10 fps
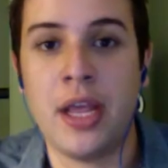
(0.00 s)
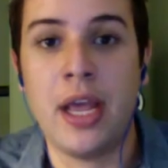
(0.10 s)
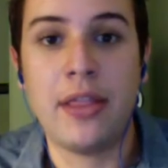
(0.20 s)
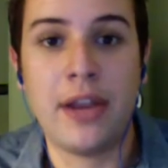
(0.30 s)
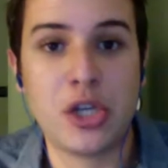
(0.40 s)
the
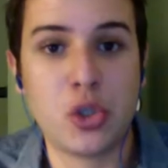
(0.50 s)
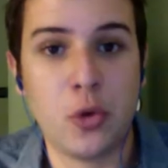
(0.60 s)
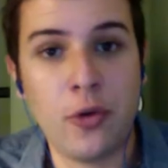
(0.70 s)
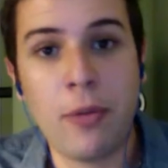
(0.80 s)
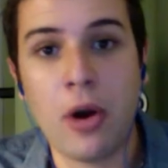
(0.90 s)
National
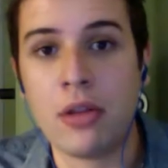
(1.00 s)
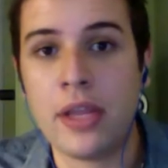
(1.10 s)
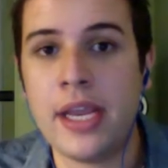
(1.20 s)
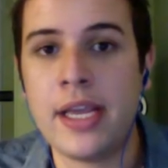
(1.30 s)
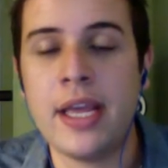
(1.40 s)
Football
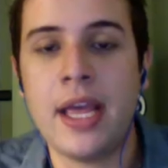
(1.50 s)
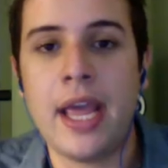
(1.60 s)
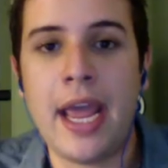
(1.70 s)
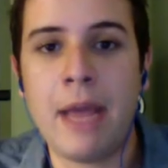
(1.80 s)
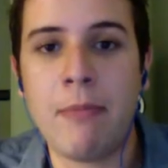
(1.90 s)
League,
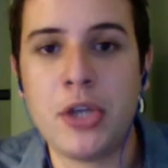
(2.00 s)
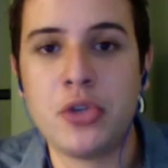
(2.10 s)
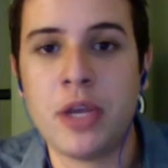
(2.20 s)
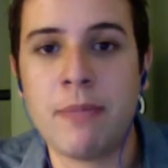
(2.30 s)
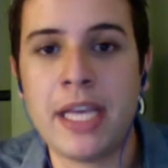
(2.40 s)
and Major
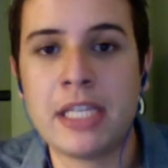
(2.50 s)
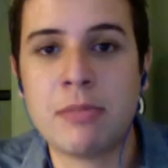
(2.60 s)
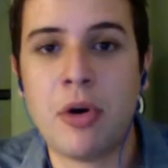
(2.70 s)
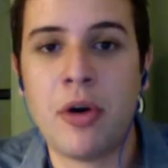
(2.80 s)
League Baseball.